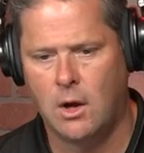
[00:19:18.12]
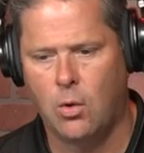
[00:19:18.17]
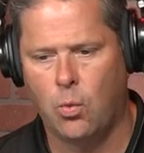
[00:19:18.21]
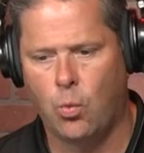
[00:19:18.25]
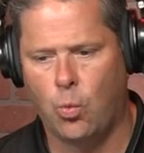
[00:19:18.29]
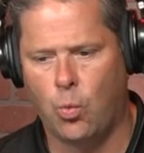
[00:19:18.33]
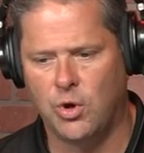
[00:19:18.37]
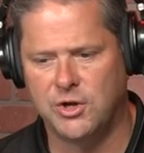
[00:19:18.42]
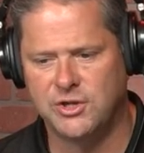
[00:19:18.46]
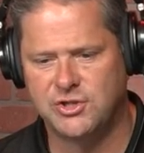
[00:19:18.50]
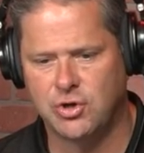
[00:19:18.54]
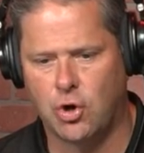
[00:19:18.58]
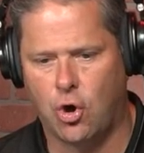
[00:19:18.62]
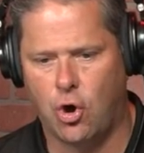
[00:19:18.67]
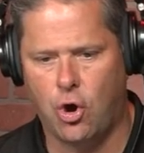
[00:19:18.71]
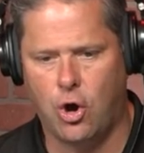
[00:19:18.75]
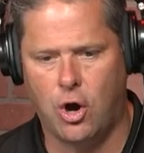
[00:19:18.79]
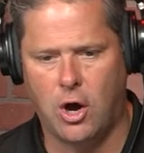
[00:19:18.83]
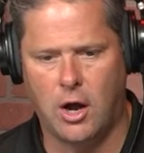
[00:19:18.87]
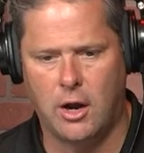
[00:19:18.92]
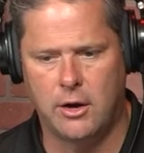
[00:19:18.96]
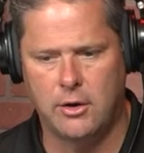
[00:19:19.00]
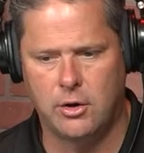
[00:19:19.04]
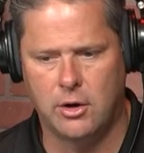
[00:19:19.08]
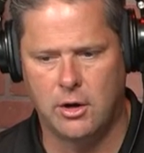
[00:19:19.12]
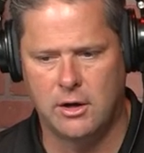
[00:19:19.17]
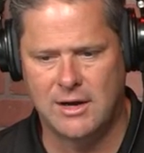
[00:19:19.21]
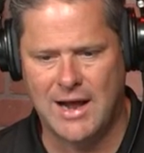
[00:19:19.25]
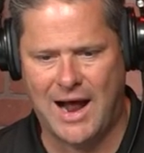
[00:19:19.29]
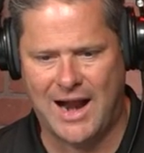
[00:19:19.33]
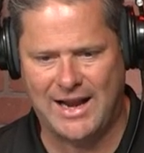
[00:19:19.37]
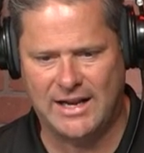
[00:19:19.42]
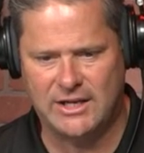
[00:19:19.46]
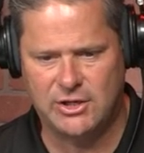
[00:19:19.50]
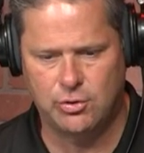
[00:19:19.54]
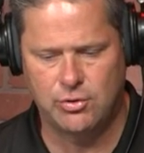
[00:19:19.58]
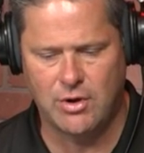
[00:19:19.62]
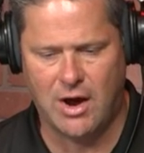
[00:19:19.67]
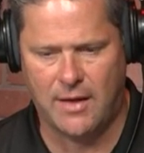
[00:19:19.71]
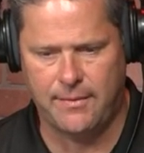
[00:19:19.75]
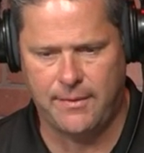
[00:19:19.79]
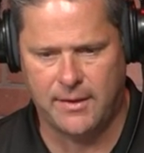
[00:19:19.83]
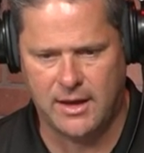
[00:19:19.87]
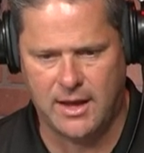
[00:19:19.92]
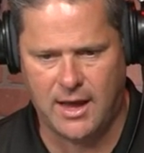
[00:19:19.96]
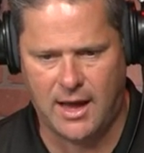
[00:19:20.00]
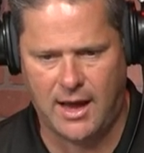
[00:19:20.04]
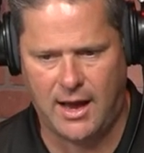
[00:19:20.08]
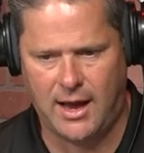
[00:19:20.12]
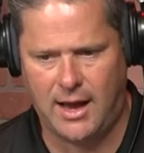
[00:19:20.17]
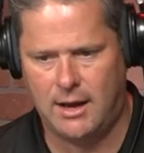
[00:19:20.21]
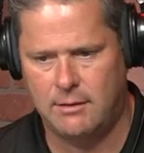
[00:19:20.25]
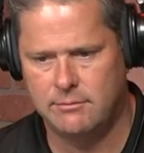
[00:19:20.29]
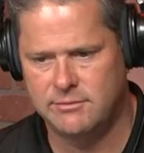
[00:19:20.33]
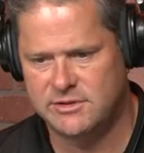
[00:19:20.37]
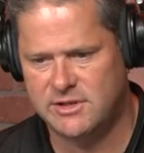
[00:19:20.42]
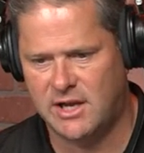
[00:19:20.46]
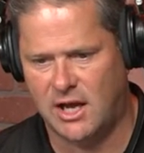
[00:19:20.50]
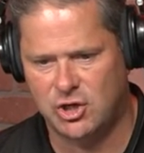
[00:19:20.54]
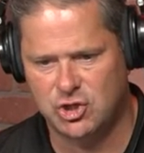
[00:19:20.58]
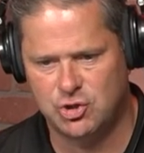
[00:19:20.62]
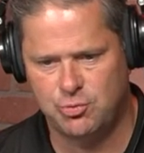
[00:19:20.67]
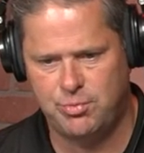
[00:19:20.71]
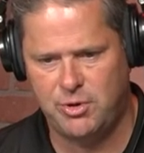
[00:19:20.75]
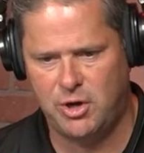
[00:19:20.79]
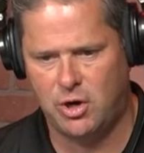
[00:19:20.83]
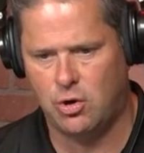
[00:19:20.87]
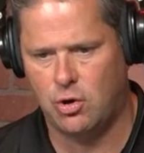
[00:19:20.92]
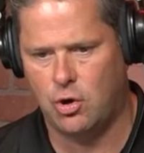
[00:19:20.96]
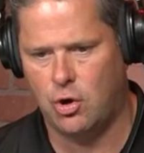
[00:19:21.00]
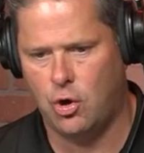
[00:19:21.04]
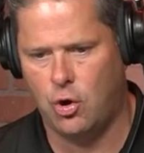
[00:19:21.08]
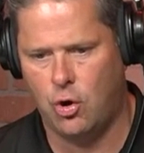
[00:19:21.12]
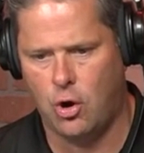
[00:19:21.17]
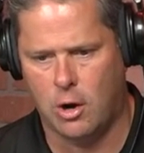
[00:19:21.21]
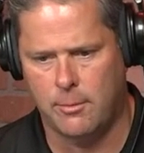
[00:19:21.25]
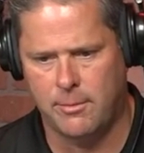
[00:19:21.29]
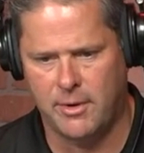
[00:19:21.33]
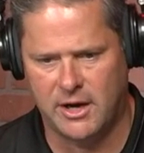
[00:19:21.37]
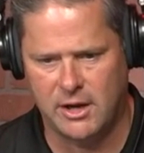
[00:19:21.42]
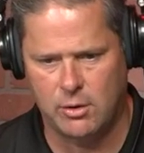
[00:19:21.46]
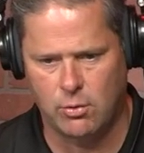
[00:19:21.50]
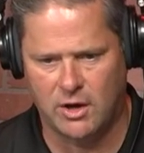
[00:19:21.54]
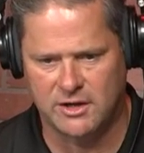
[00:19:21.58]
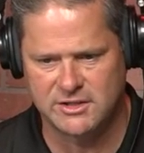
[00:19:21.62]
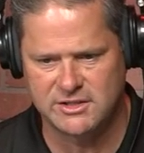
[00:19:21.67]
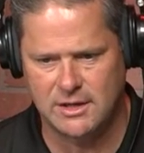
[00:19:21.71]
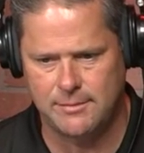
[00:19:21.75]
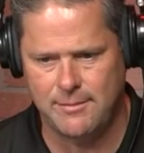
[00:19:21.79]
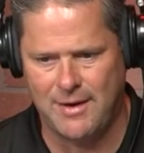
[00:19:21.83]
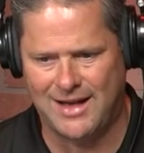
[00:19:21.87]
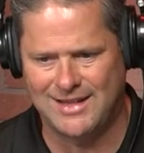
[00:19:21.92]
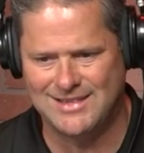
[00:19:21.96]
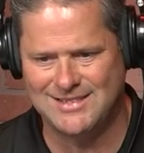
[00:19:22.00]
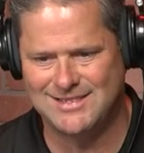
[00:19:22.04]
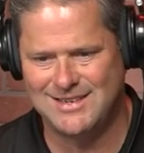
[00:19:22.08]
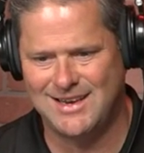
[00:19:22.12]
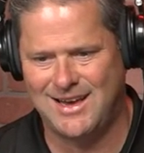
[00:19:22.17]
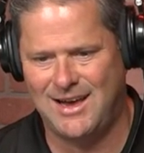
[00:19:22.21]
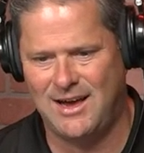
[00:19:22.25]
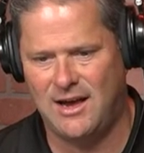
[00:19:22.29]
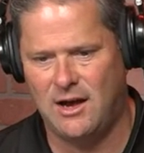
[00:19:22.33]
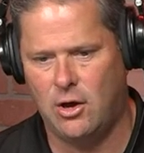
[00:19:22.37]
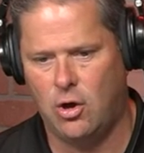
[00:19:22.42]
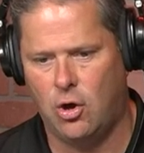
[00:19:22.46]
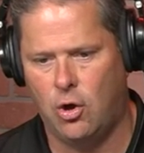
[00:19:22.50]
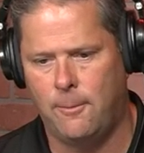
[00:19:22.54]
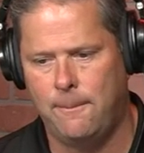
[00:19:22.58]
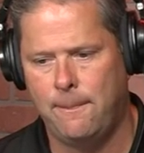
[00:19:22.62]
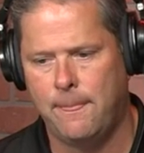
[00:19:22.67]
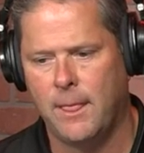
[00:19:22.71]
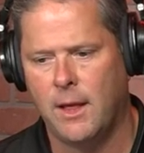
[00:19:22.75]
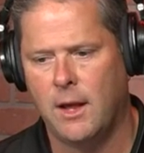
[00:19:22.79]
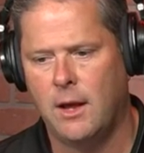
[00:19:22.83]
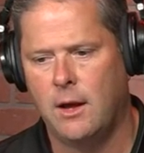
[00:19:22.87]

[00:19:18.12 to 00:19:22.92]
was on 92.9 The Game, Steak Shapiro, our buddy Rusty Mansell.